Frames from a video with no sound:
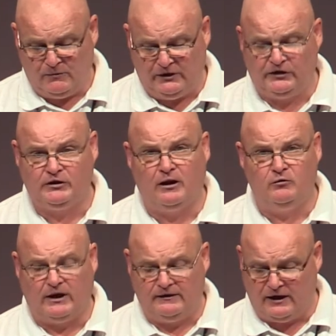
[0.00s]
But this
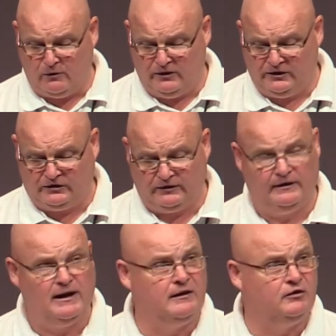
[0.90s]
goes unnoticed
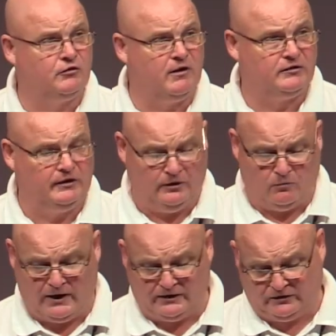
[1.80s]
and unaddressed in
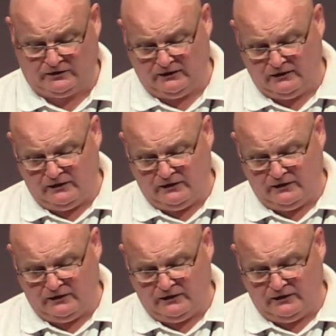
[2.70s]
the West.